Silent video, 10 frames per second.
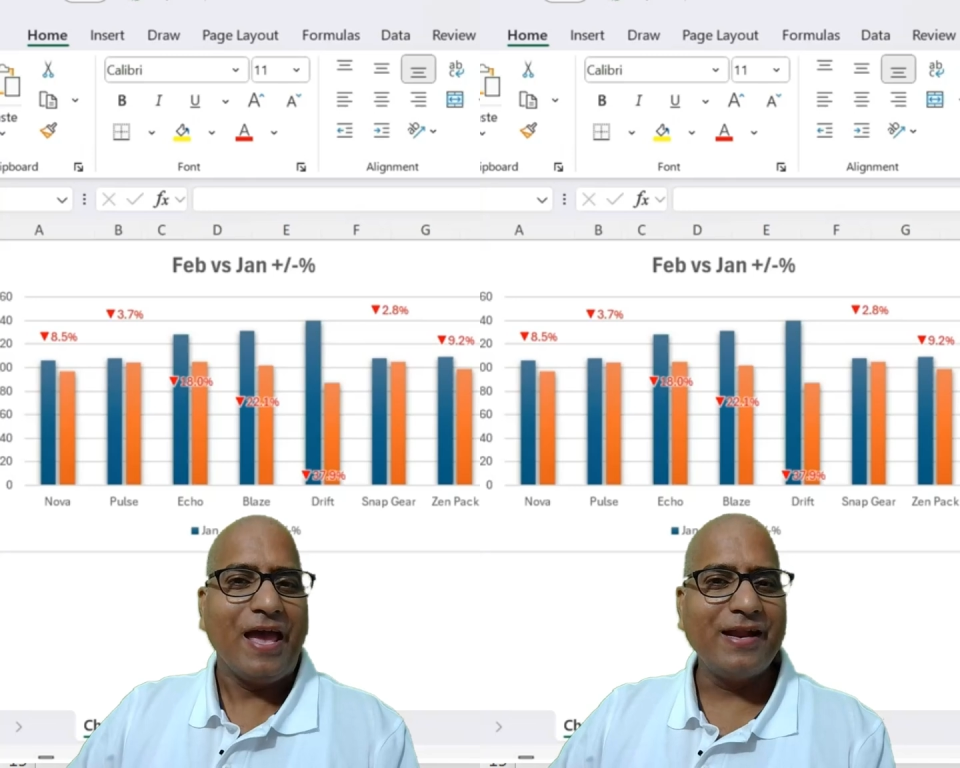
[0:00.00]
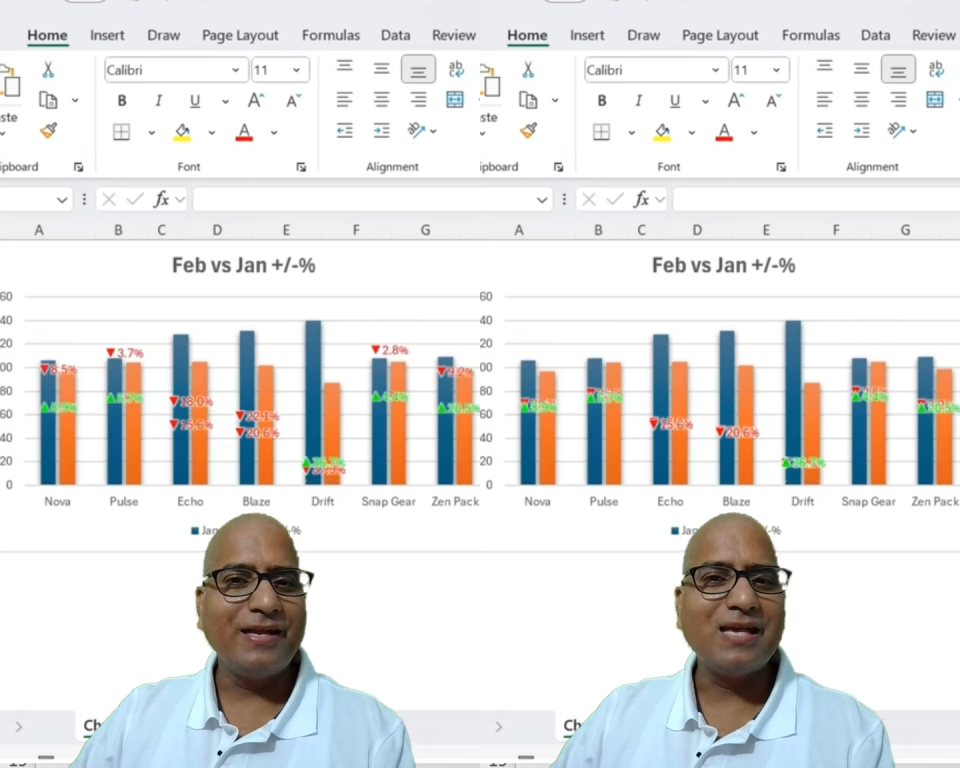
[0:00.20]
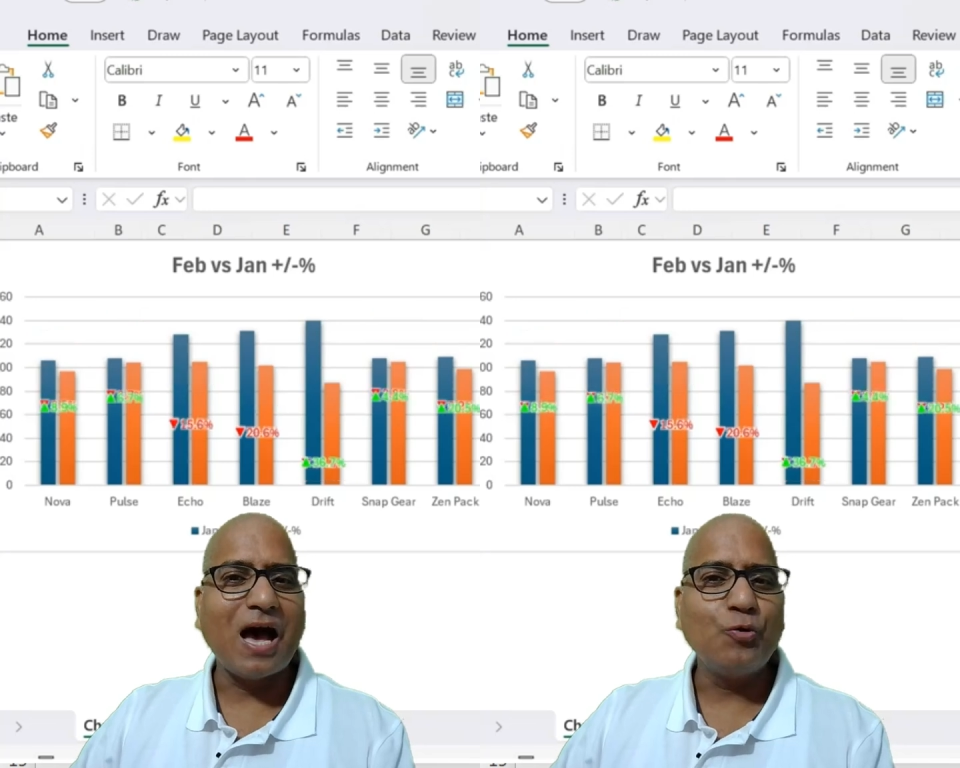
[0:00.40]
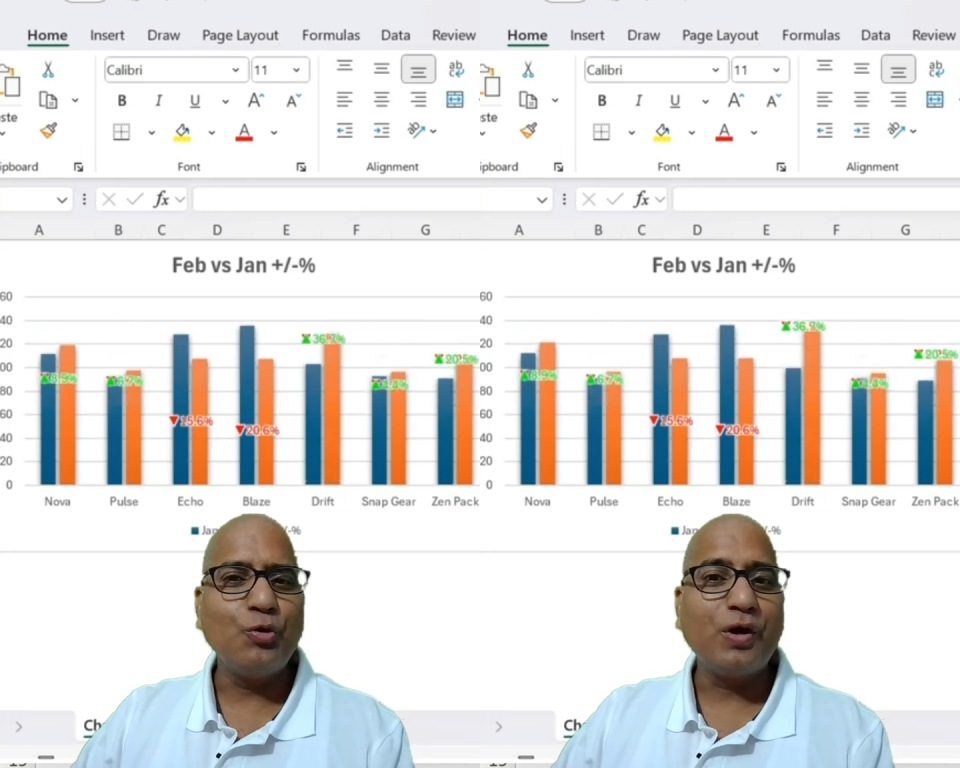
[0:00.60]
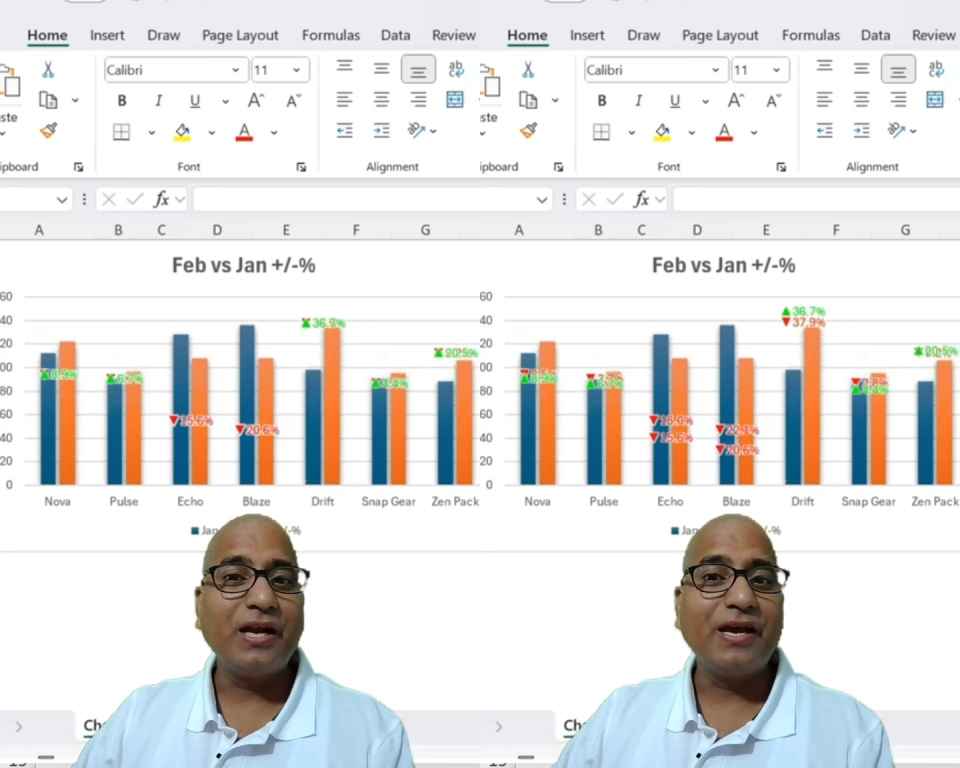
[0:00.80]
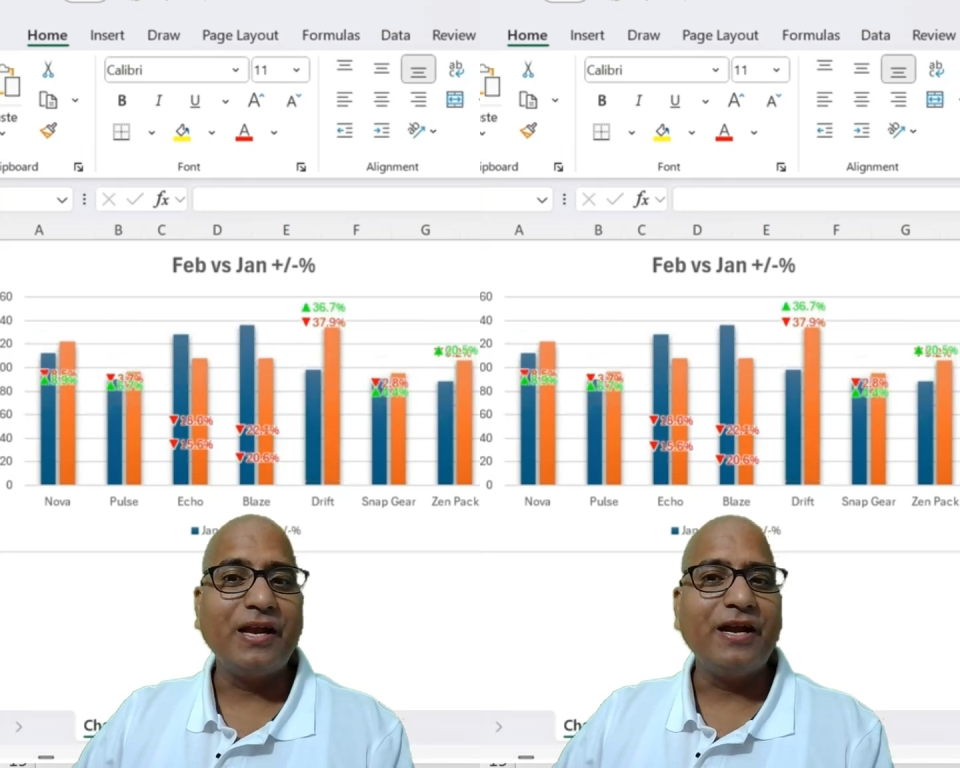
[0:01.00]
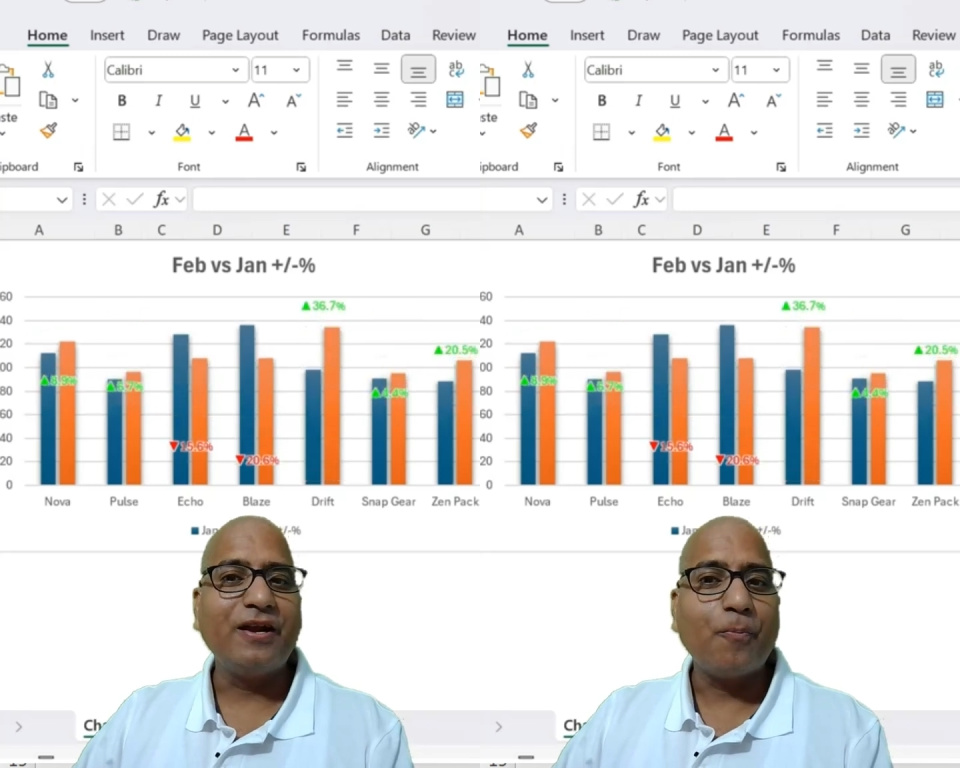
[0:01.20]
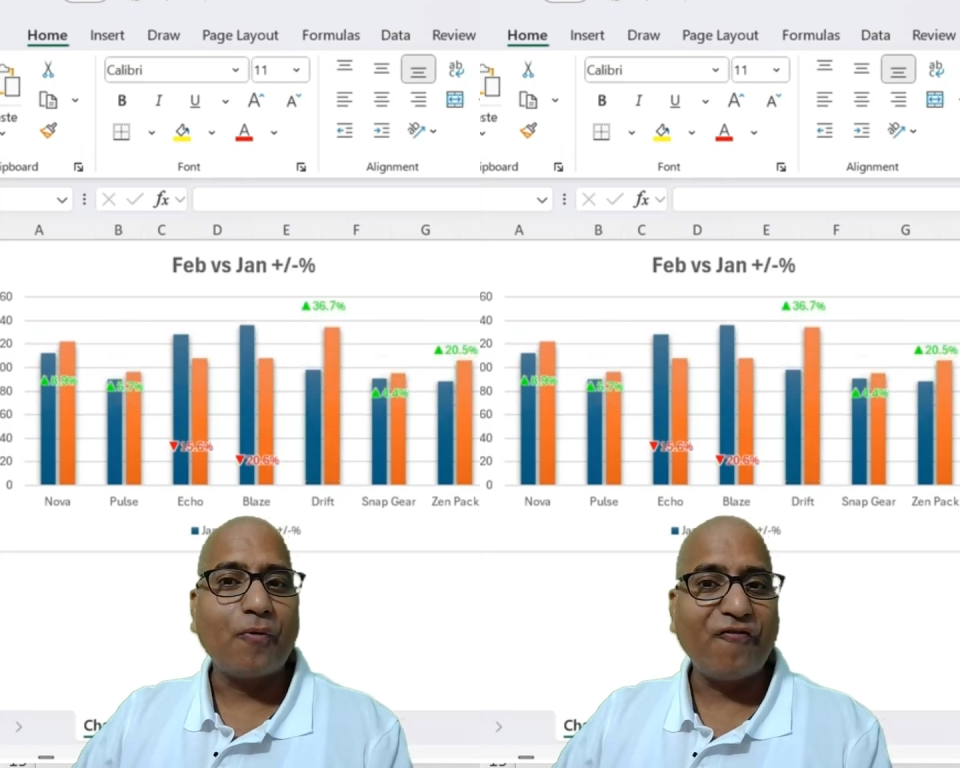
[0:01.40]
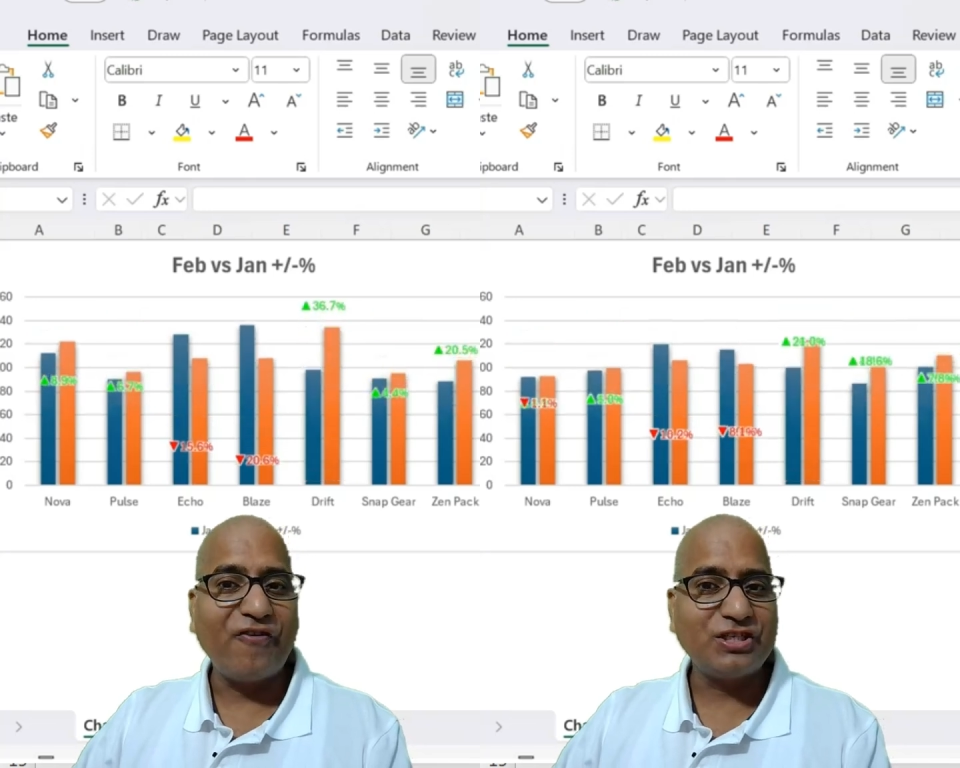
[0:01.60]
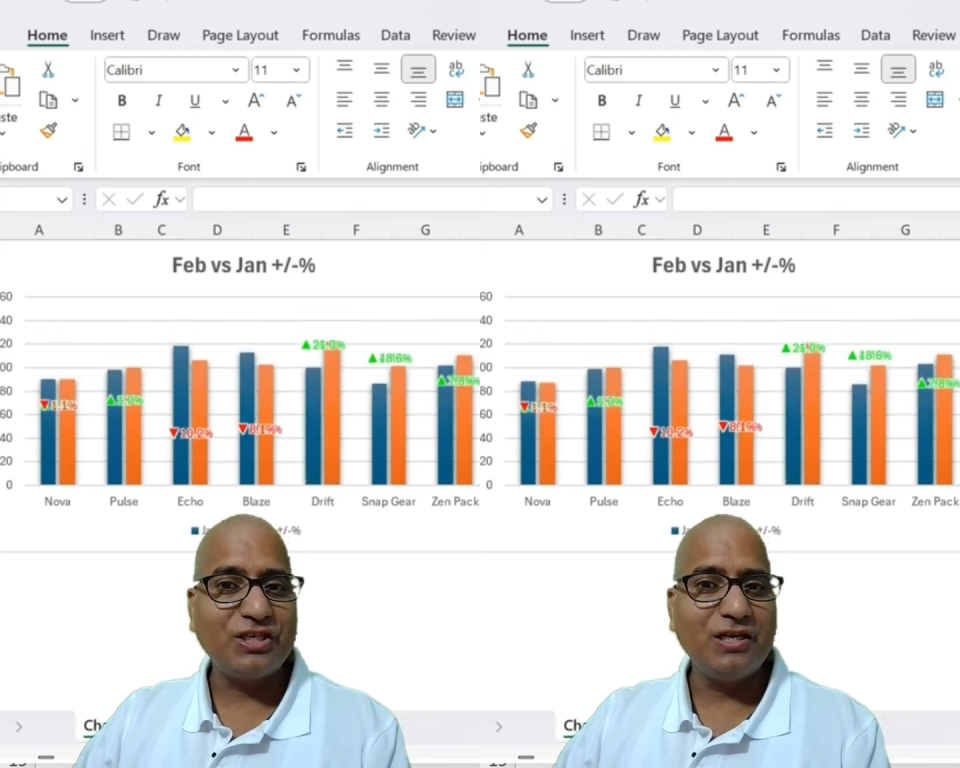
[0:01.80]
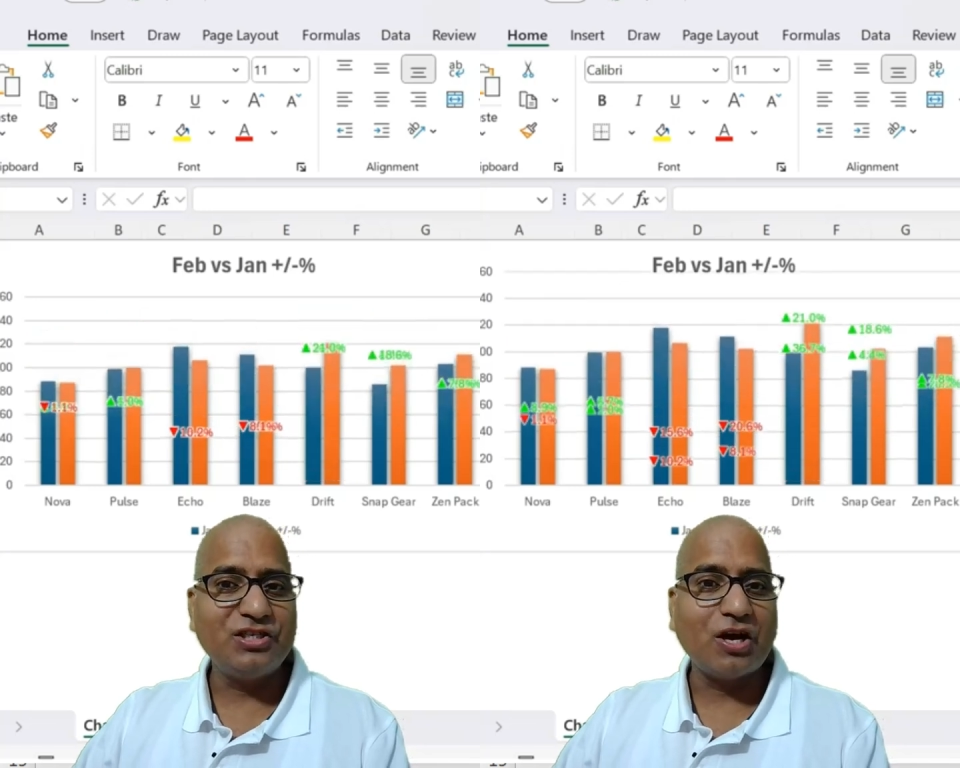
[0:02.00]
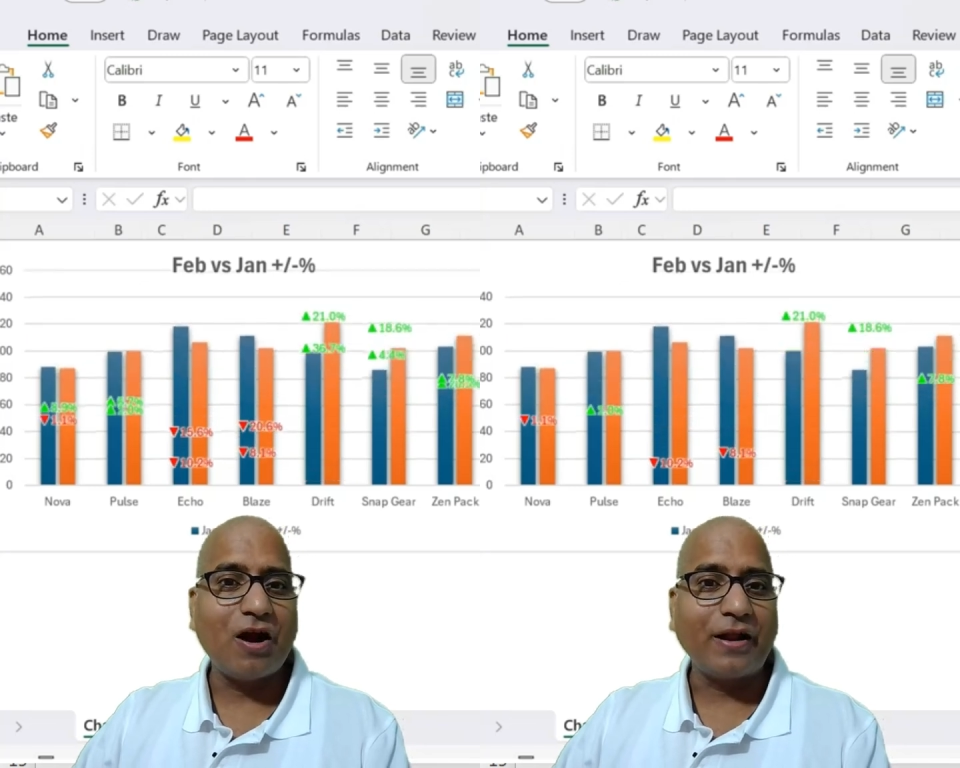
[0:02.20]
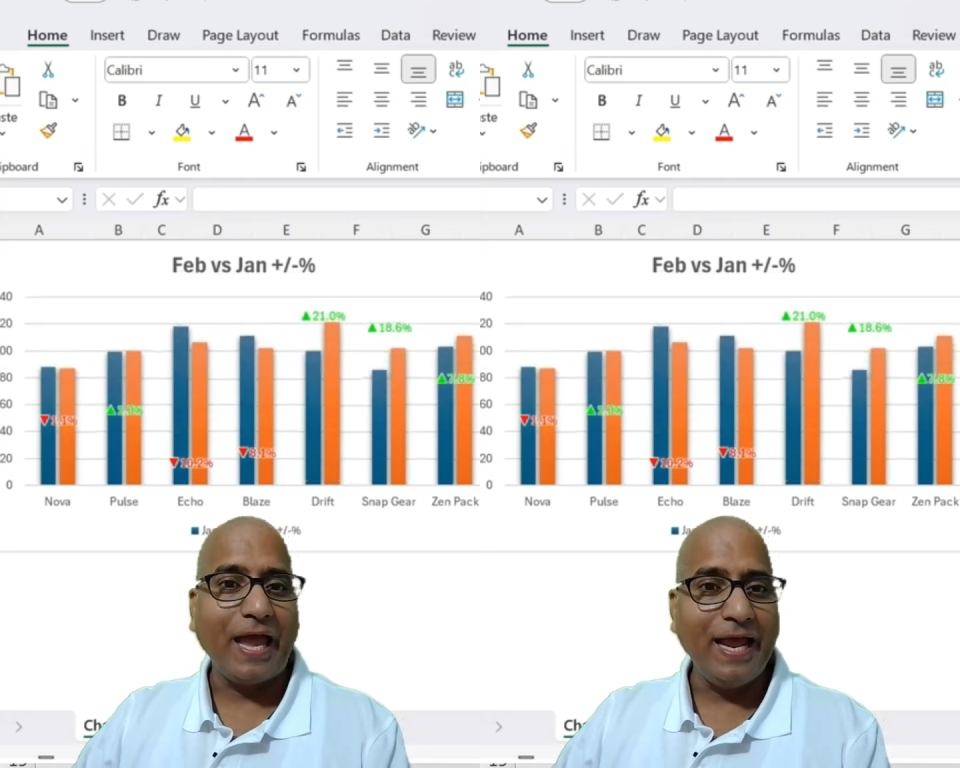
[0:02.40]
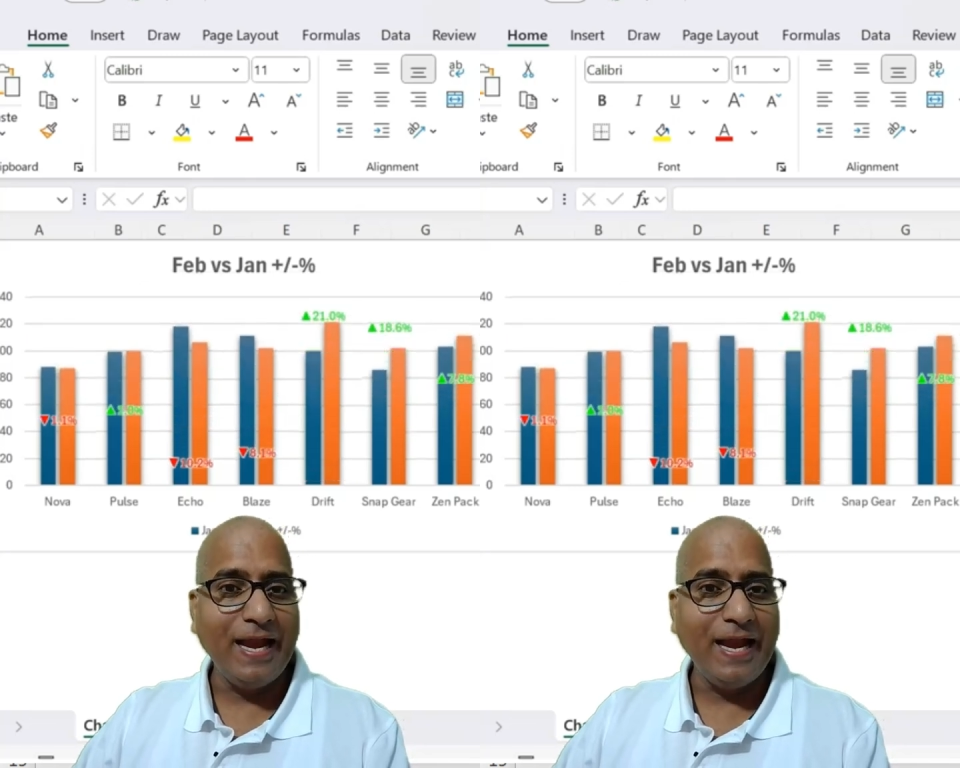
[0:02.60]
Here is how you can create a professional chart